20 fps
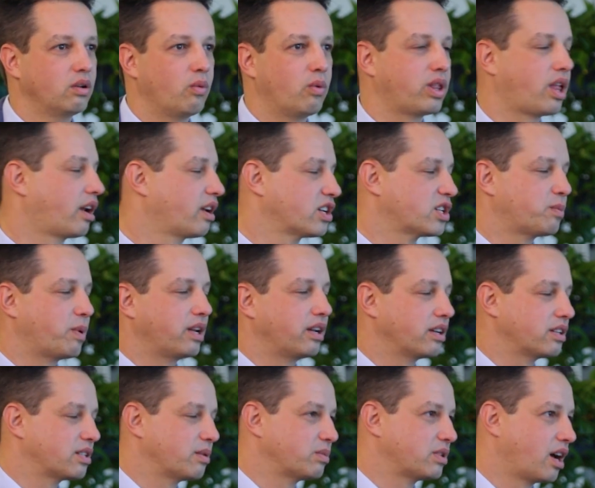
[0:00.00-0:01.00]
without us
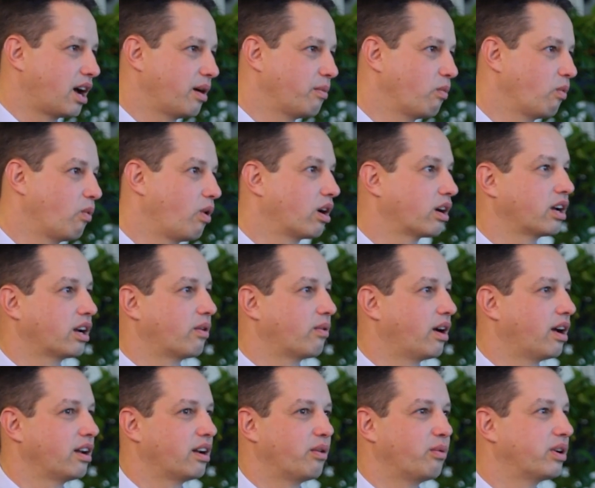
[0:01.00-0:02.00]
spending some time walking
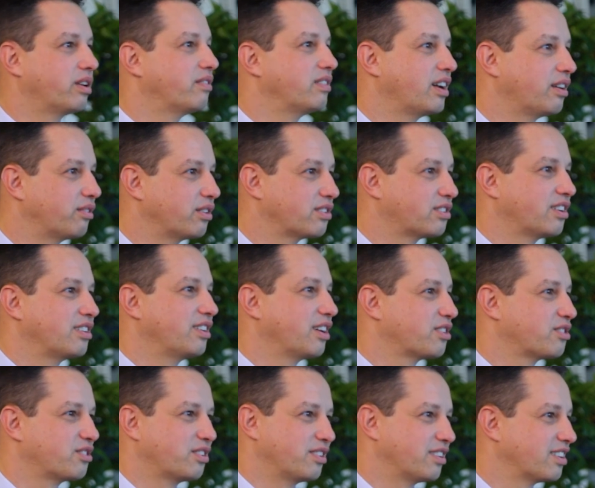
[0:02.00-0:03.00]
around, I would have never said
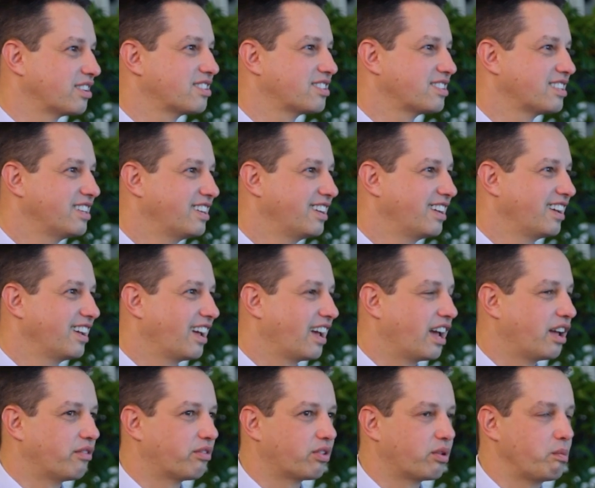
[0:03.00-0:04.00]
yes to this.
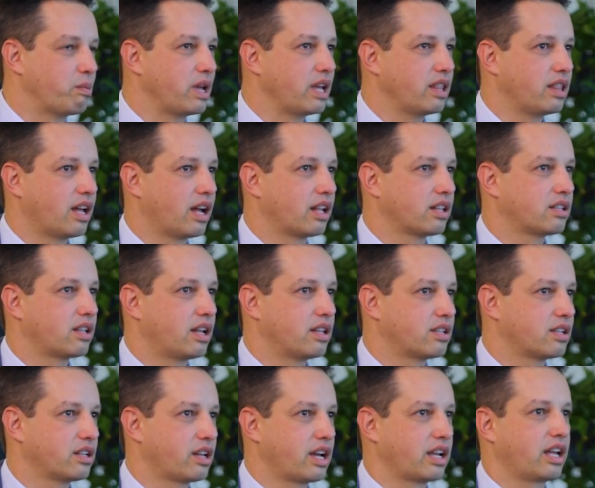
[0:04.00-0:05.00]
And for me, that
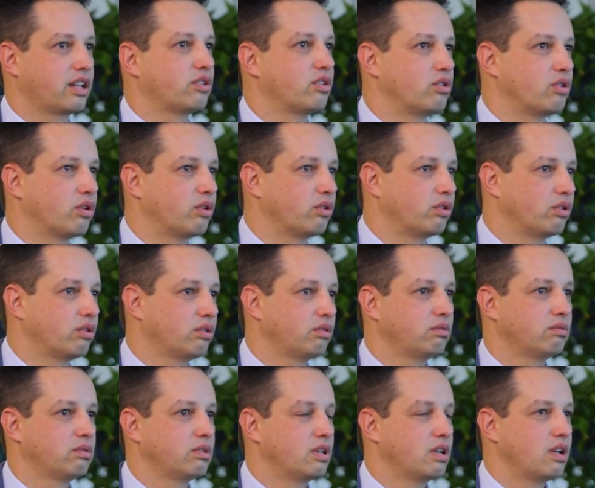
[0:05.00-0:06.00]
until I get to know
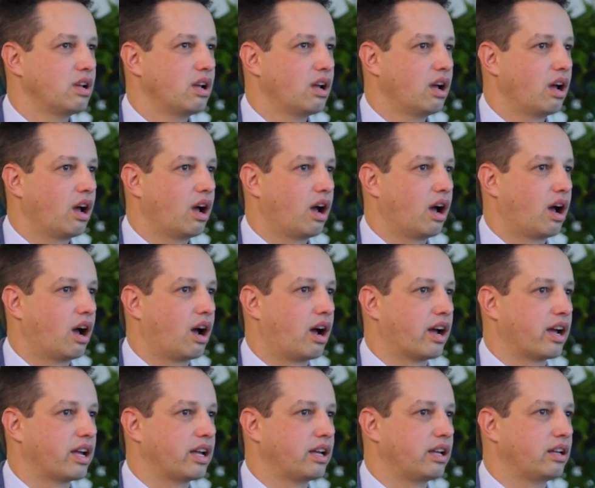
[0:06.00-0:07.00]
you,
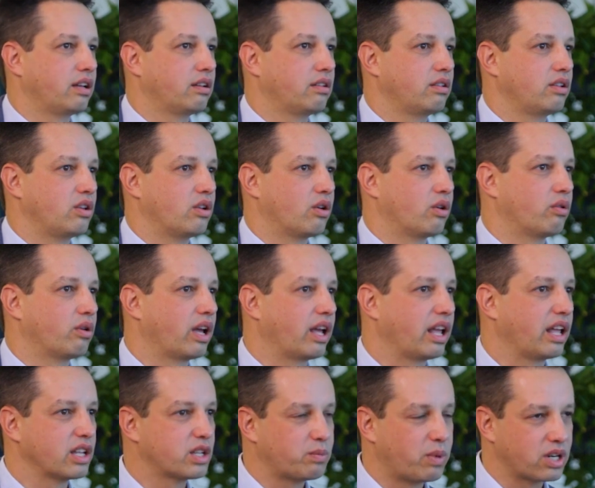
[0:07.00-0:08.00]

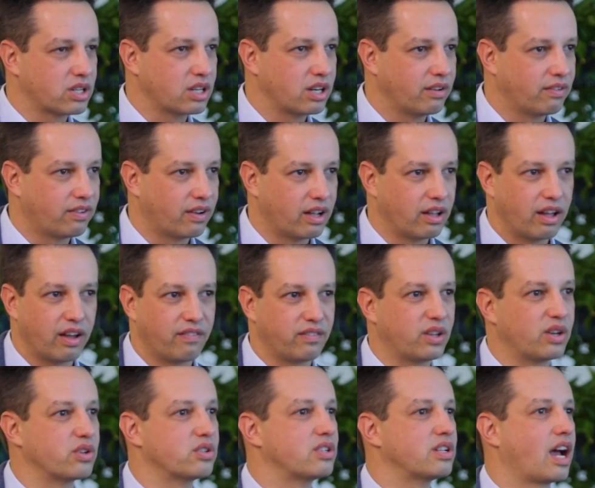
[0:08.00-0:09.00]
especially if
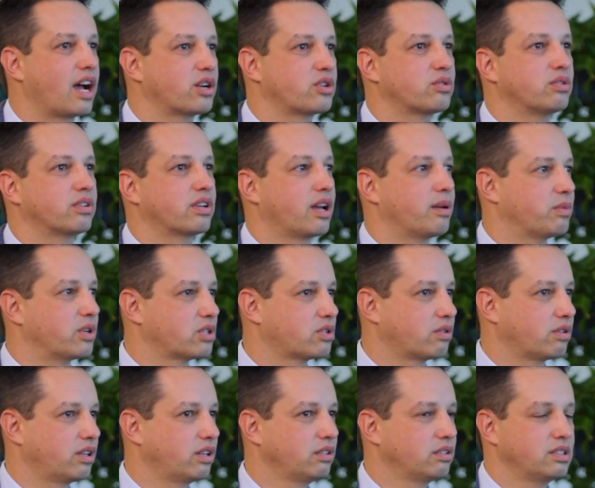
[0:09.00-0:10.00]
there's natural
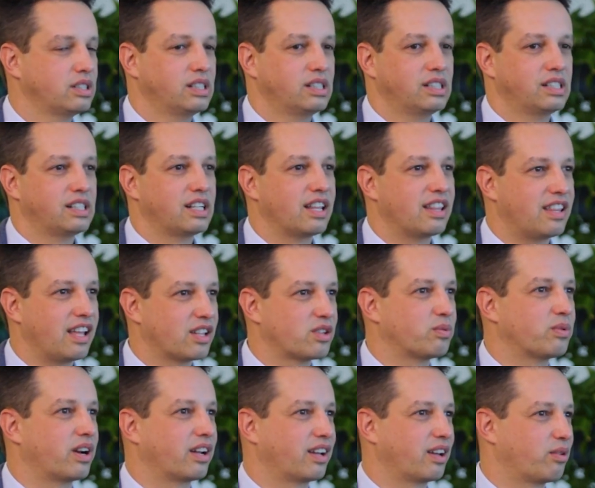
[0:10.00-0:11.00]
chemistry,
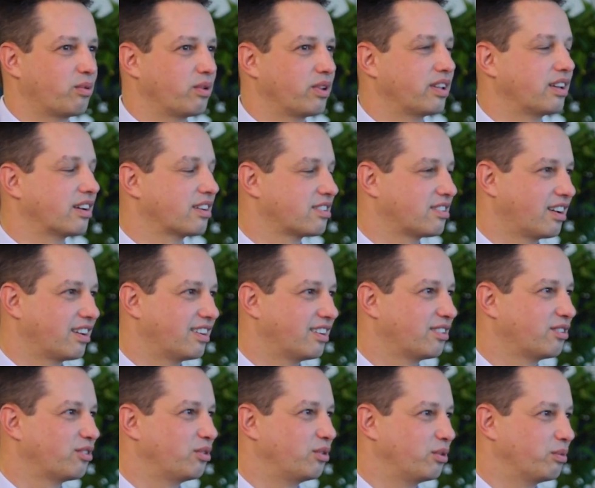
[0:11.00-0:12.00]
that's when I get really
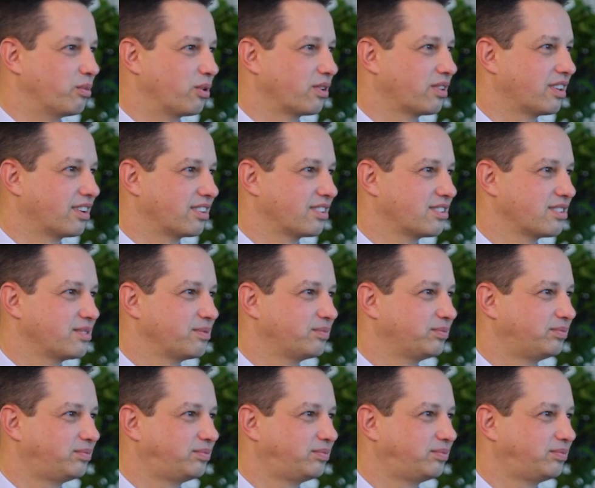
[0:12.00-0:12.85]
excited to do more things.